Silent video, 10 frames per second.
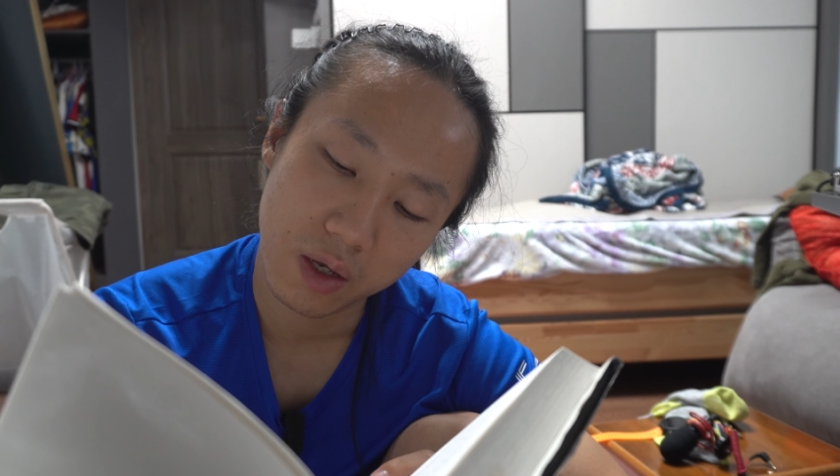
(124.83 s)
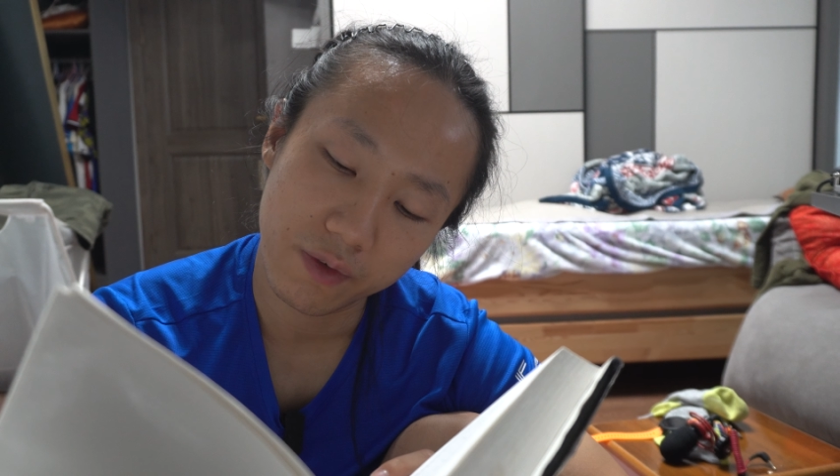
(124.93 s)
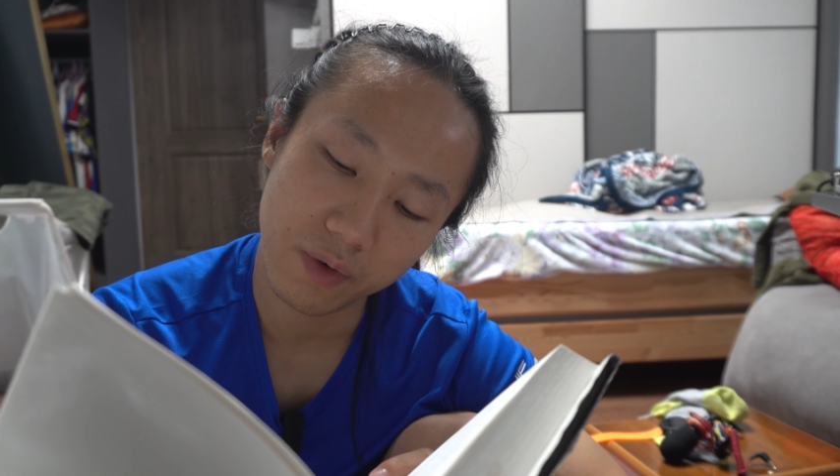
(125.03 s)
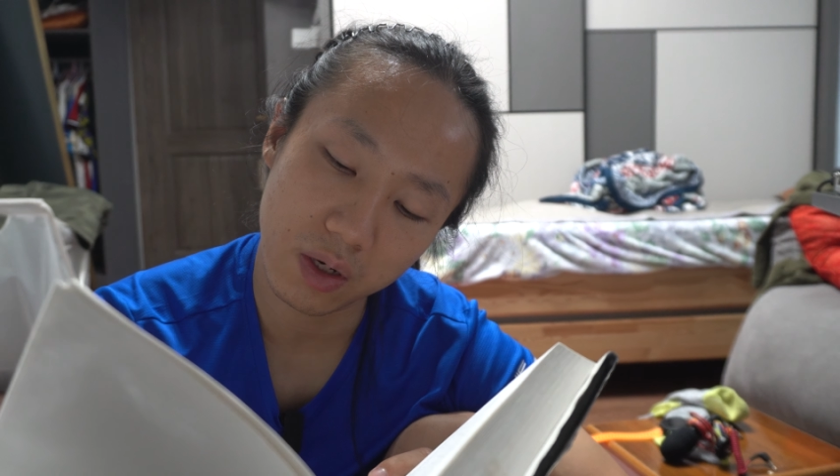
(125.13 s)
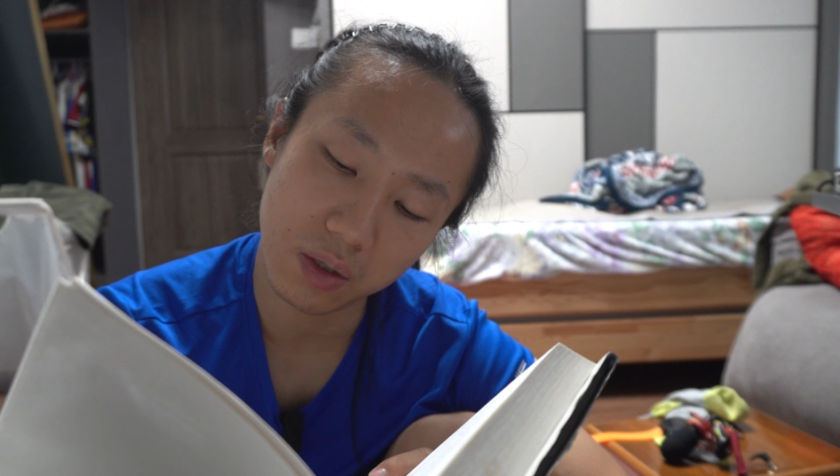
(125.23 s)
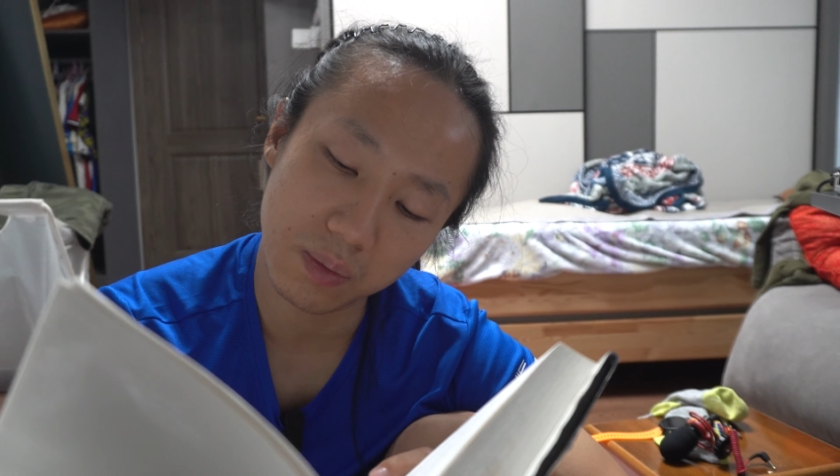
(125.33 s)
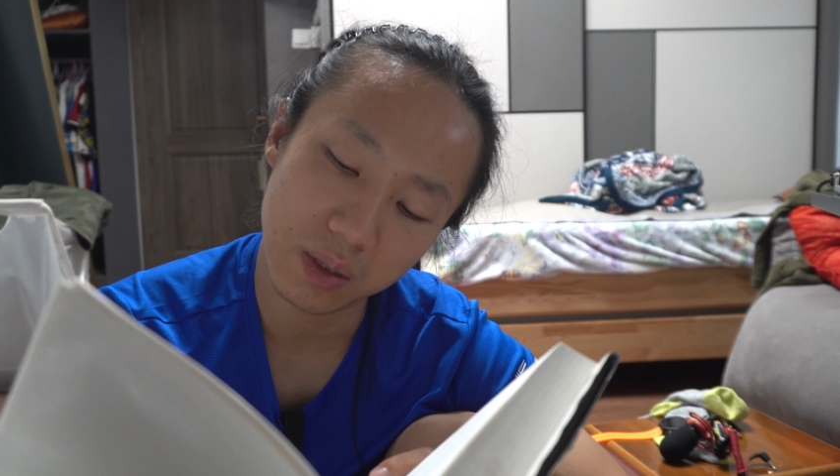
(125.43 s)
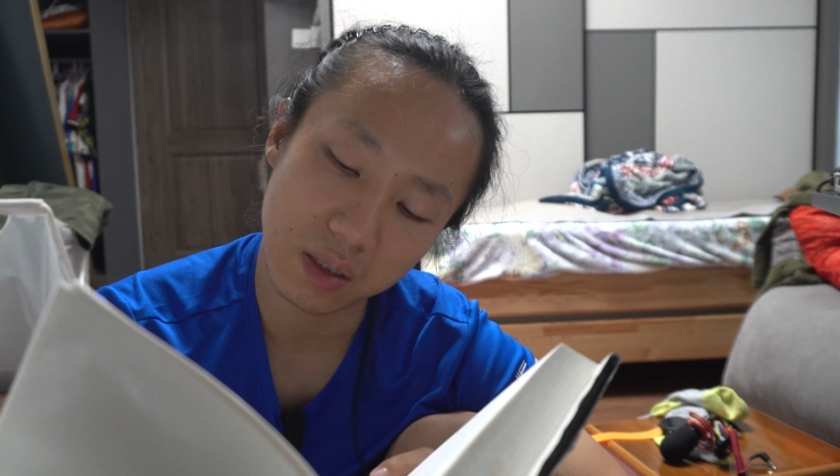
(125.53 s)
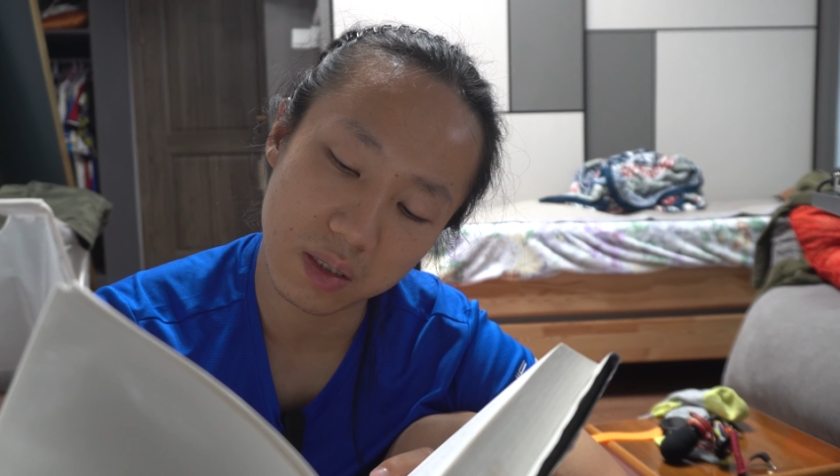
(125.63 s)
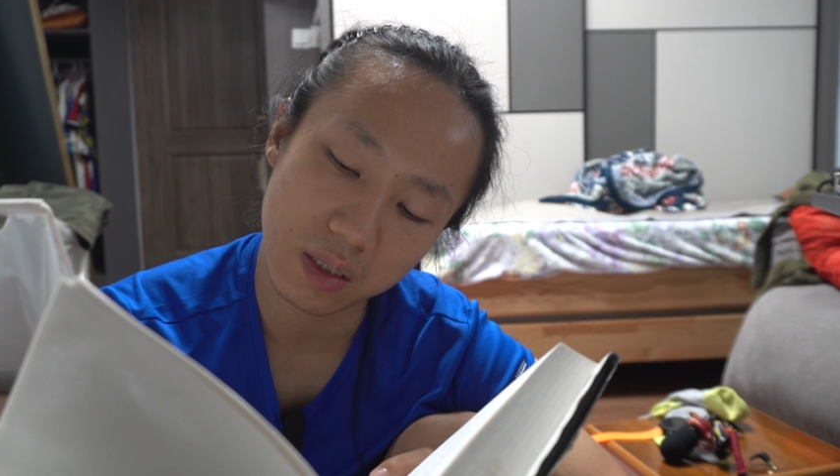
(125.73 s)

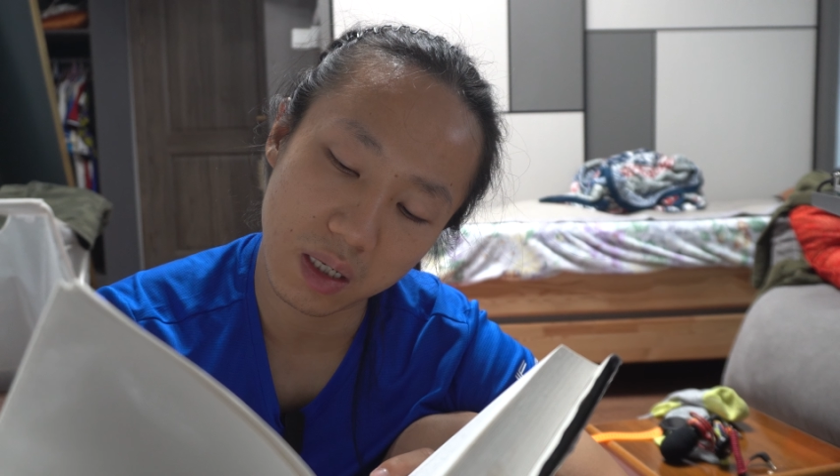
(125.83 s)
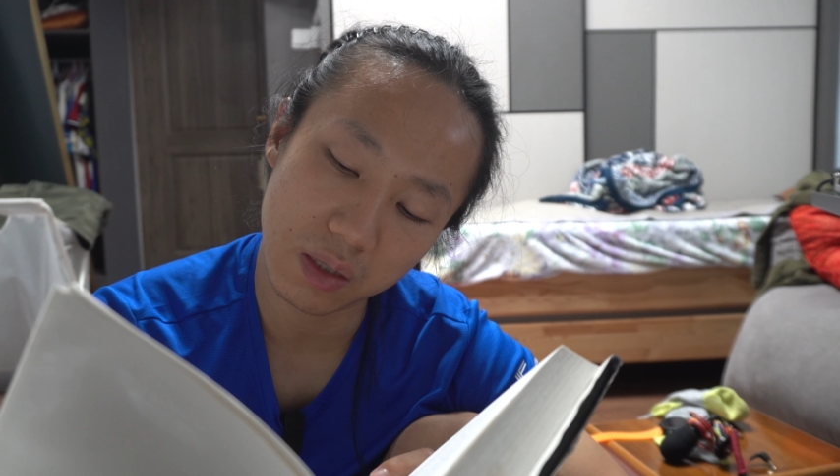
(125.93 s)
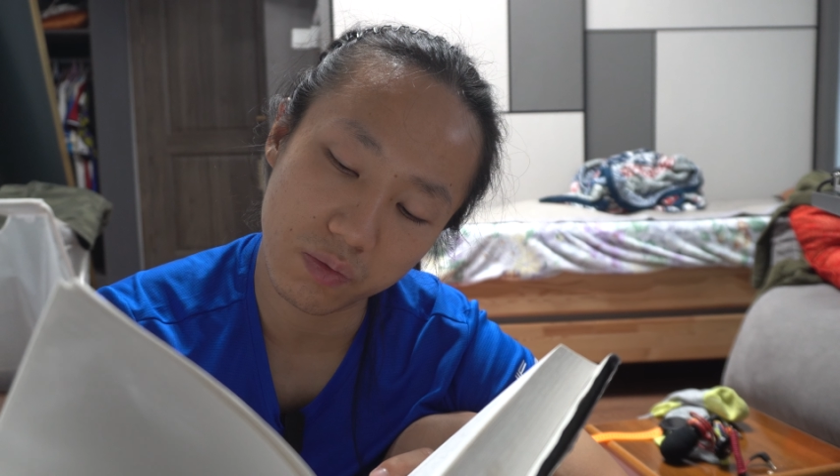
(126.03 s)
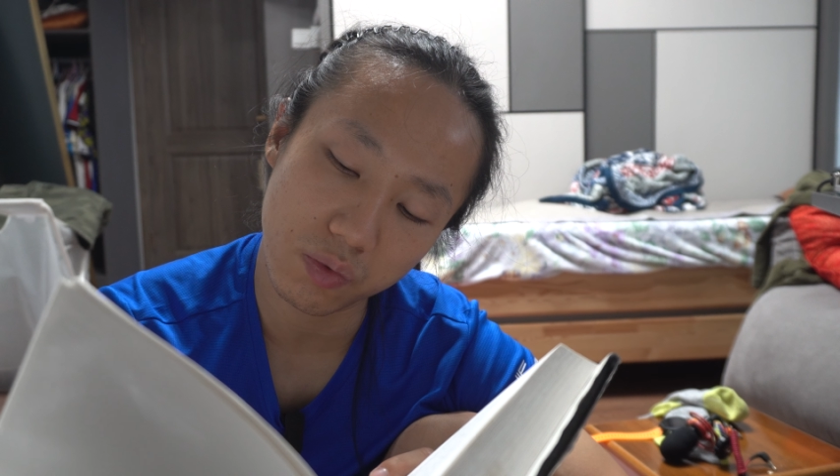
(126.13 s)
vulnerability and